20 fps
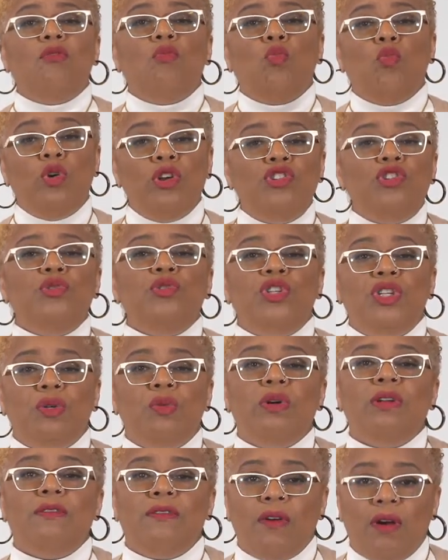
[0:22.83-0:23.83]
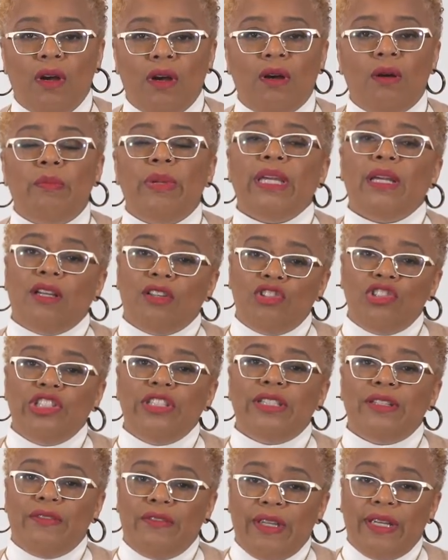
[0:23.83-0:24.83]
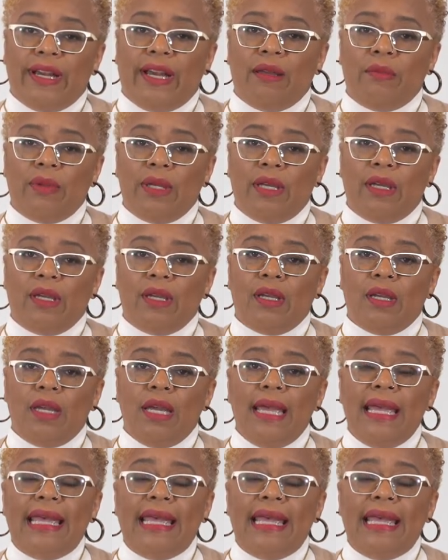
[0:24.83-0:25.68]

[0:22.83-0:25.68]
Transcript: Would you do it for her because she's a VIP?